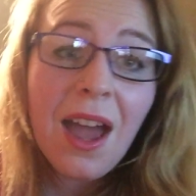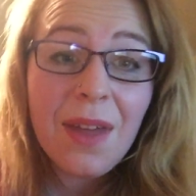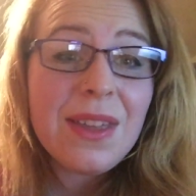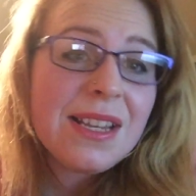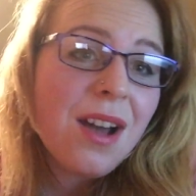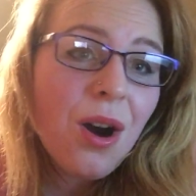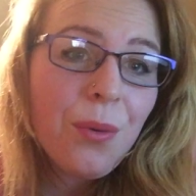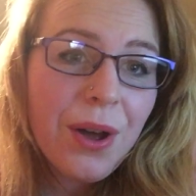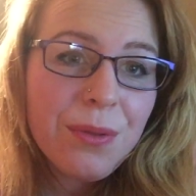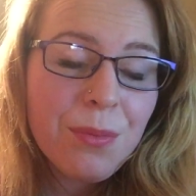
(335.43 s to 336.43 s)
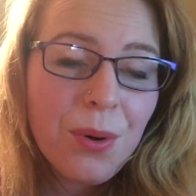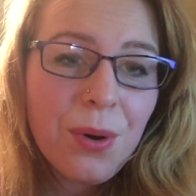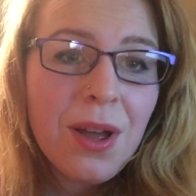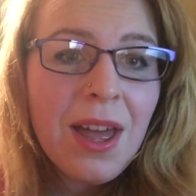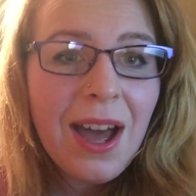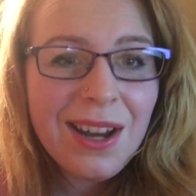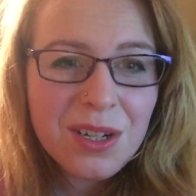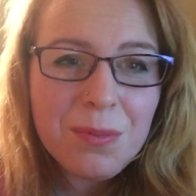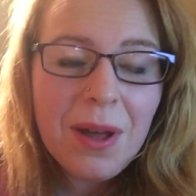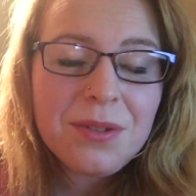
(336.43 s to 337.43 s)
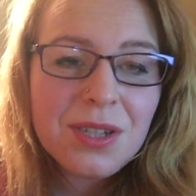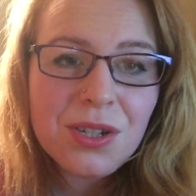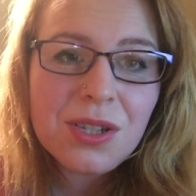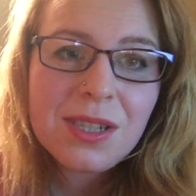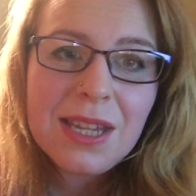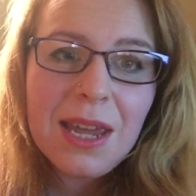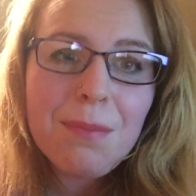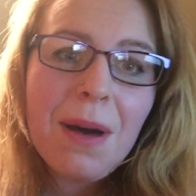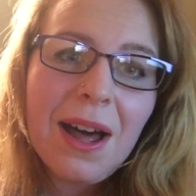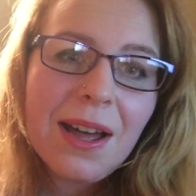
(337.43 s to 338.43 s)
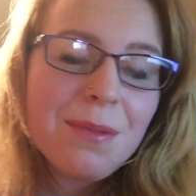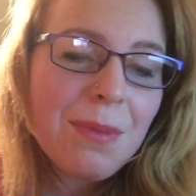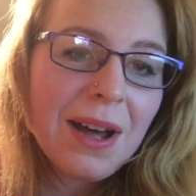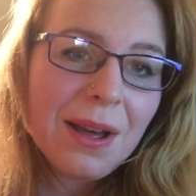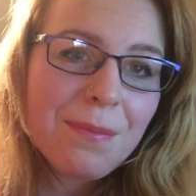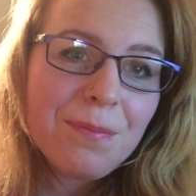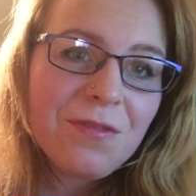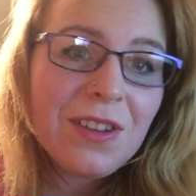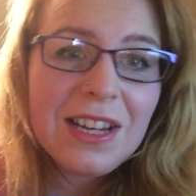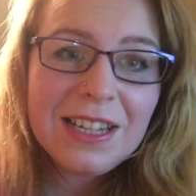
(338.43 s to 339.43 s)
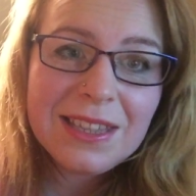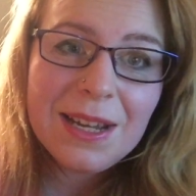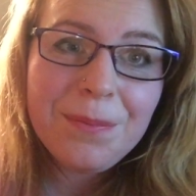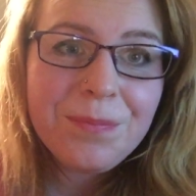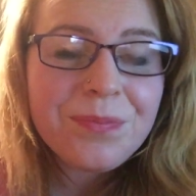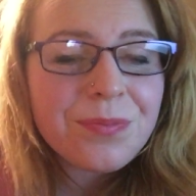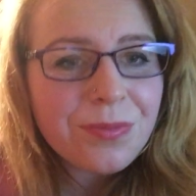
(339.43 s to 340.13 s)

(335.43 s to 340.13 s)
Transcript: and these are worth more, and you'll be able to just see by feeling them.